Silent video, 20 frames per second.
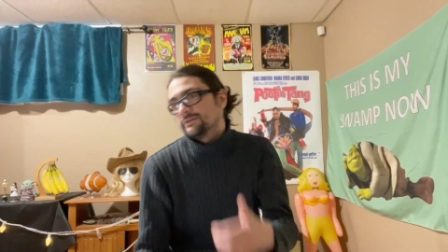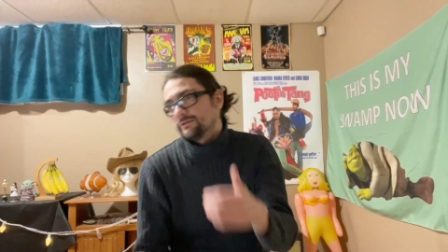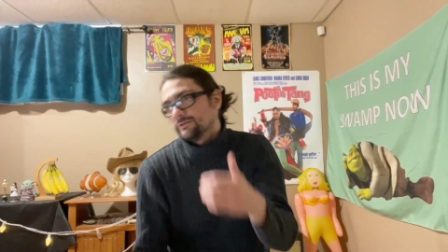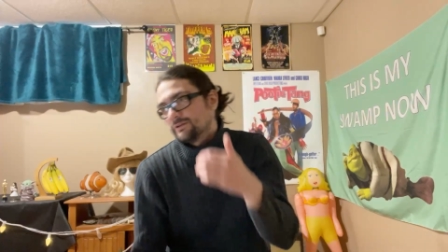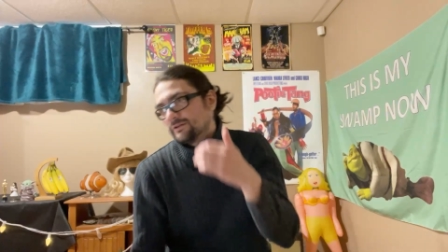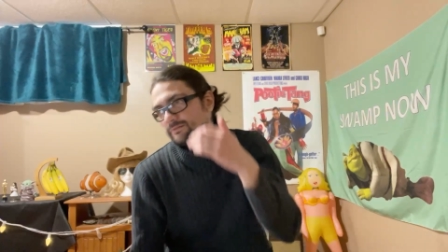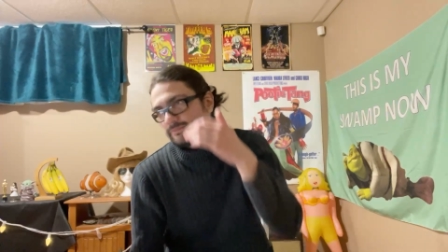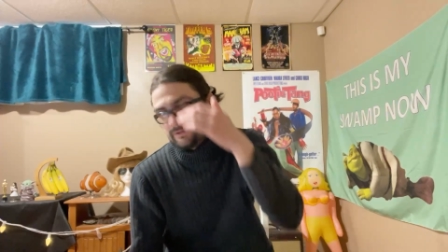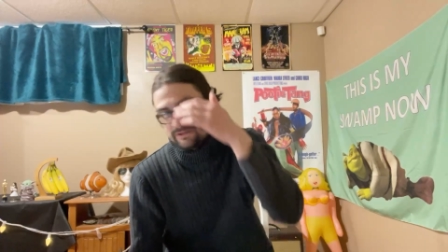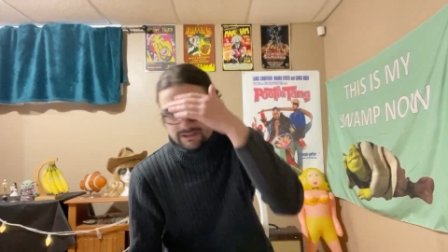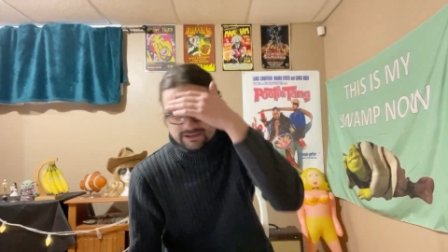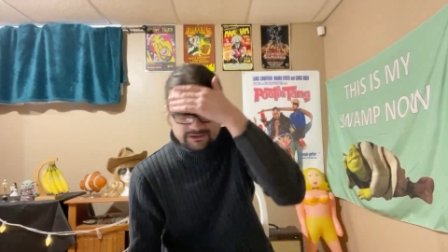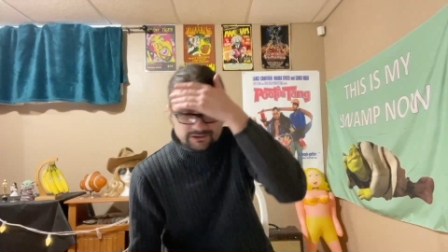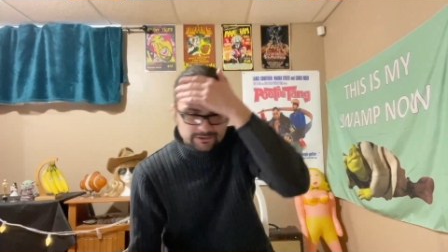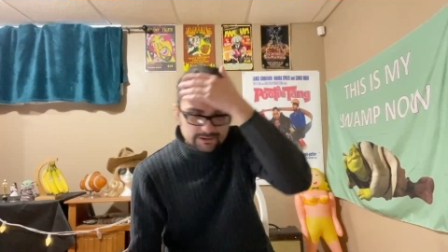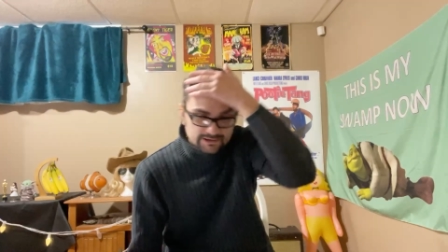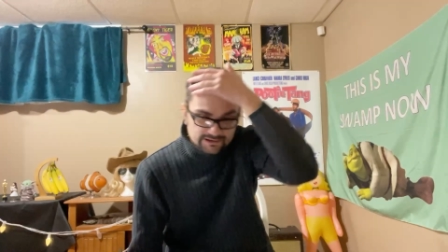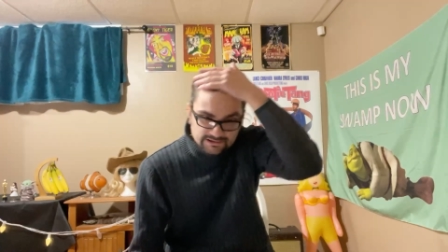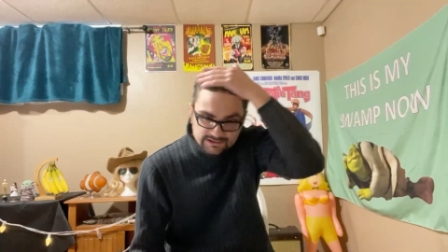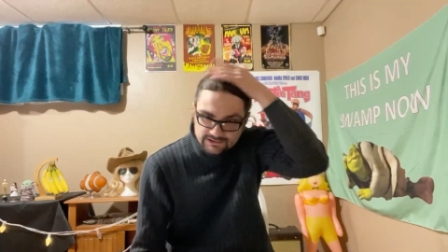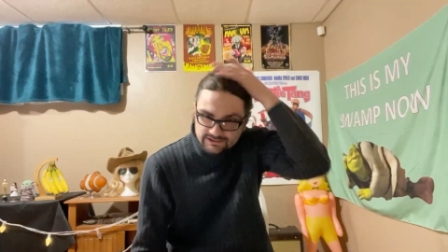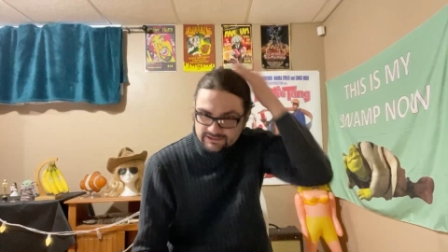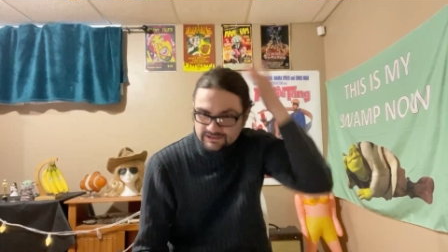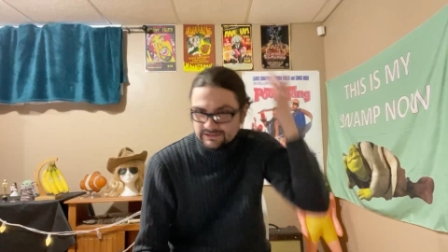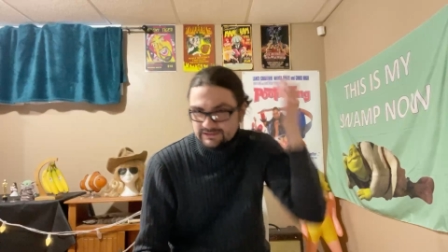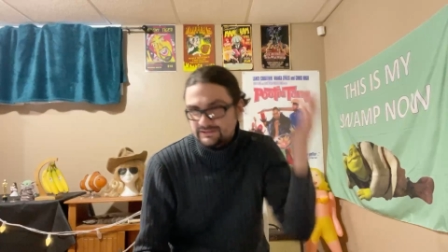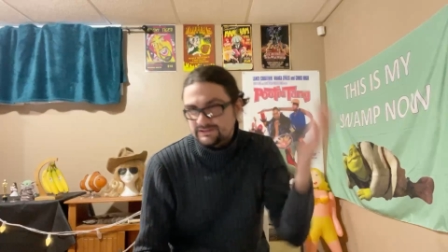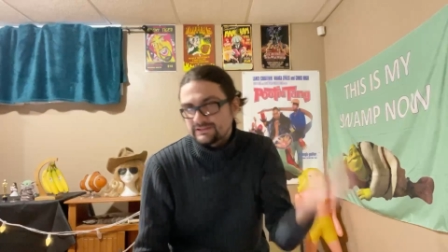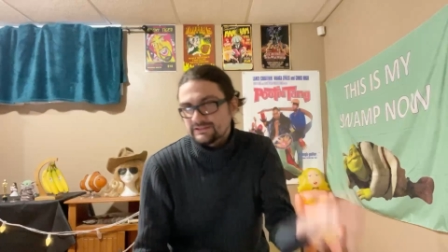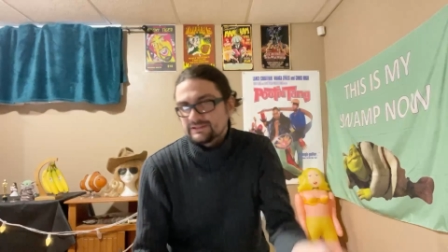It would have been interesting
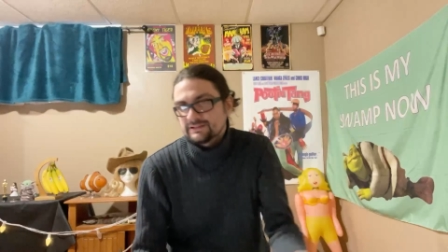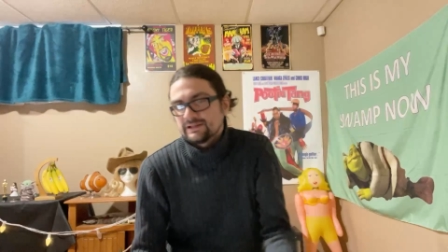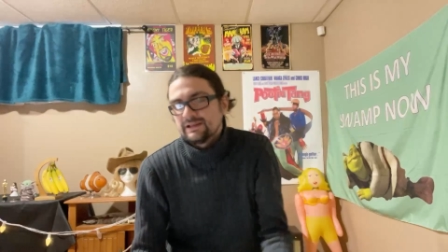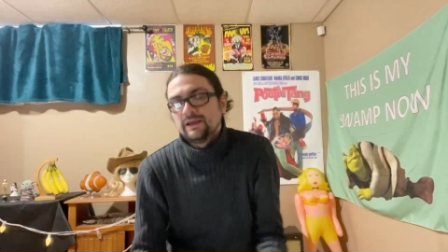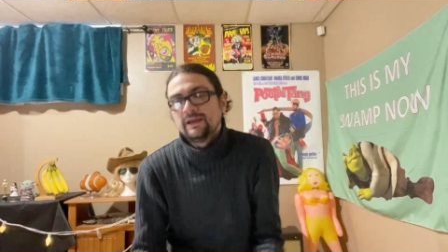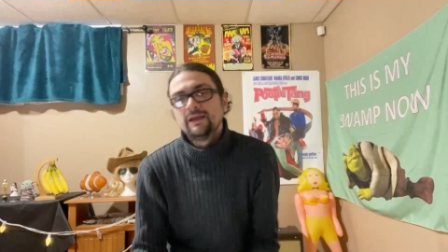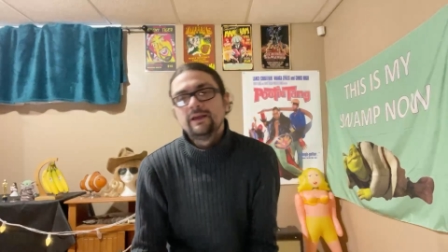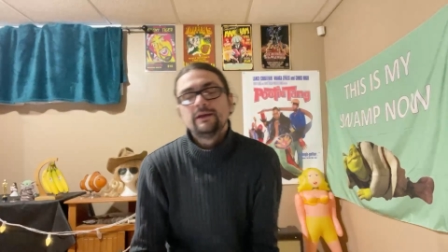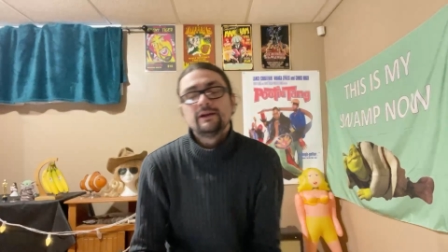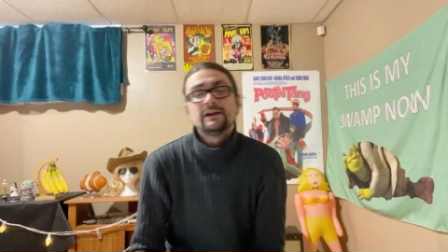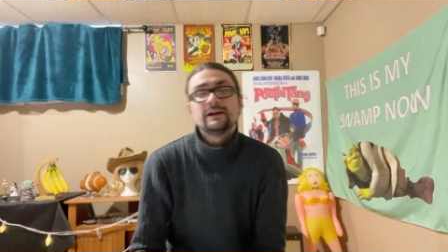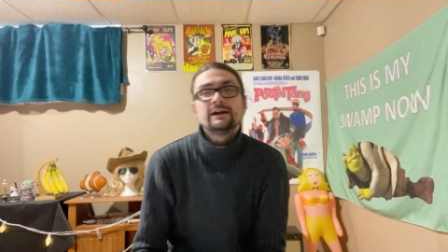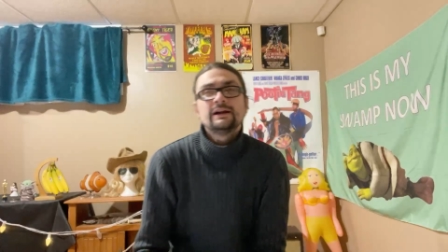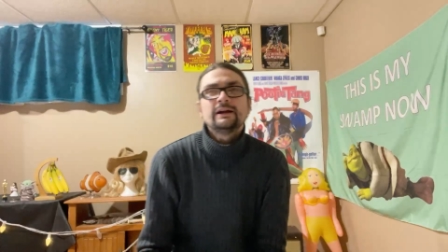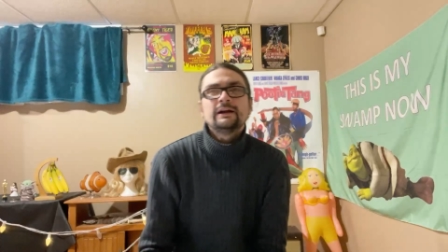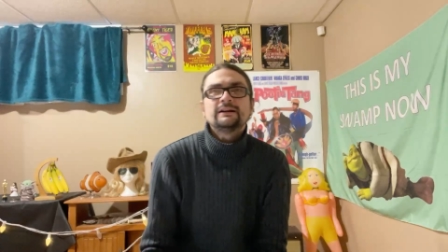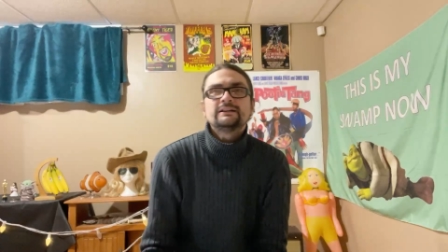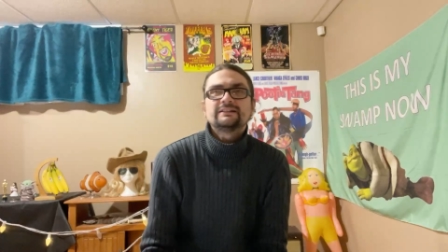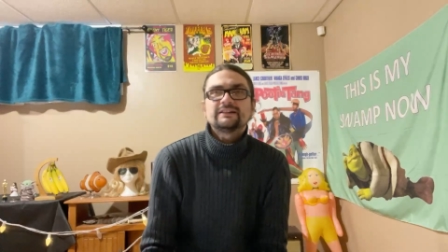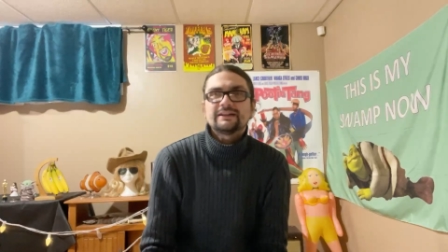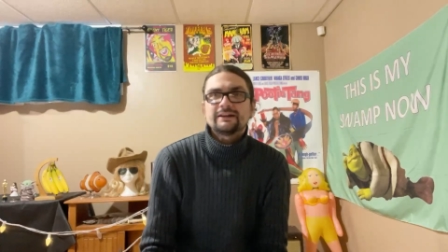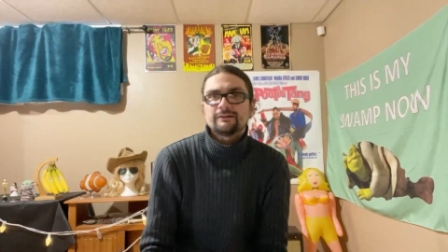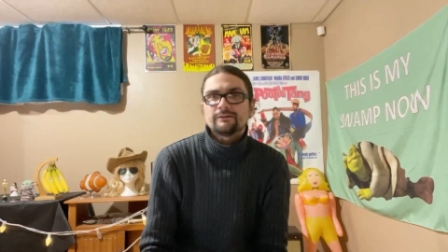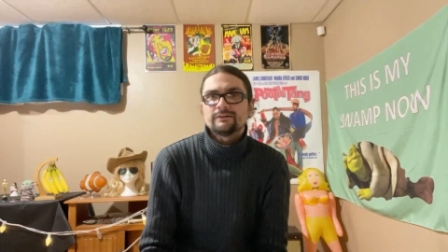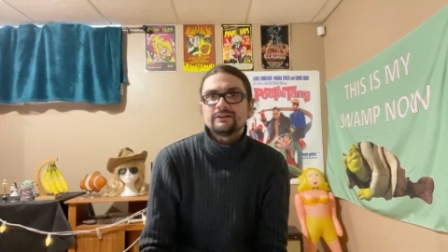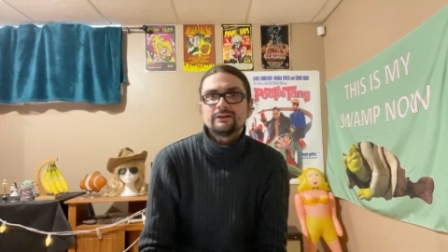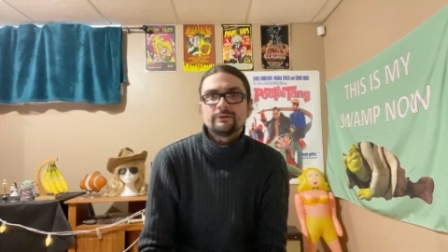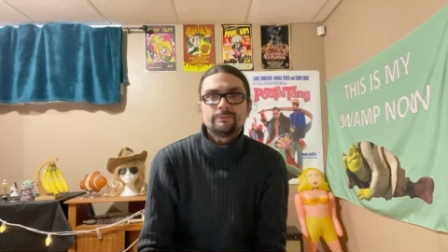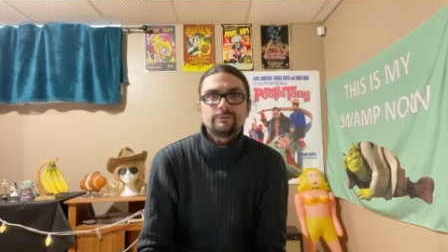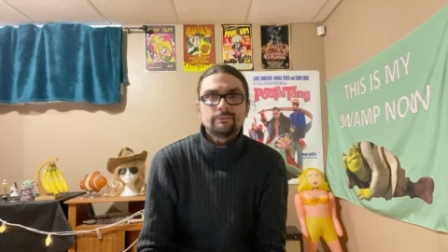to to hear a
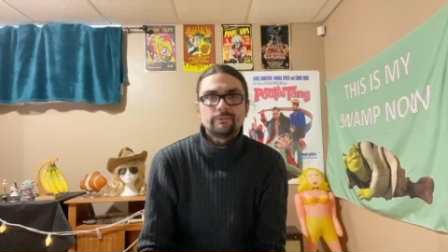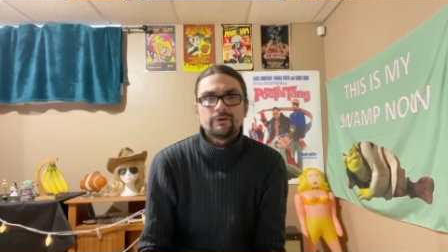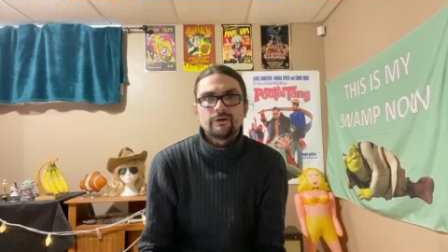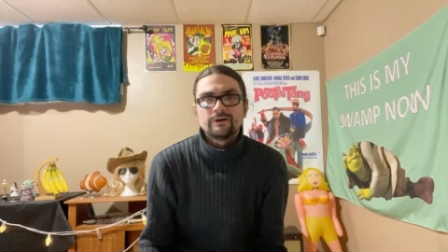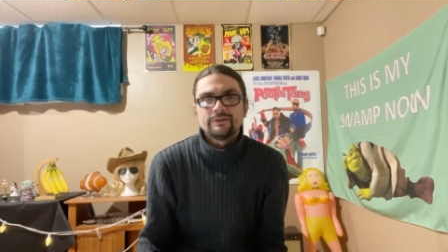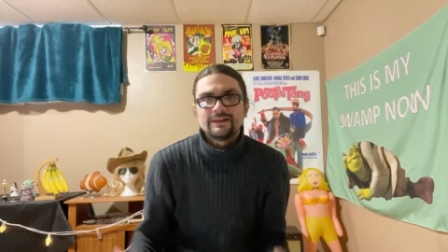little bit more.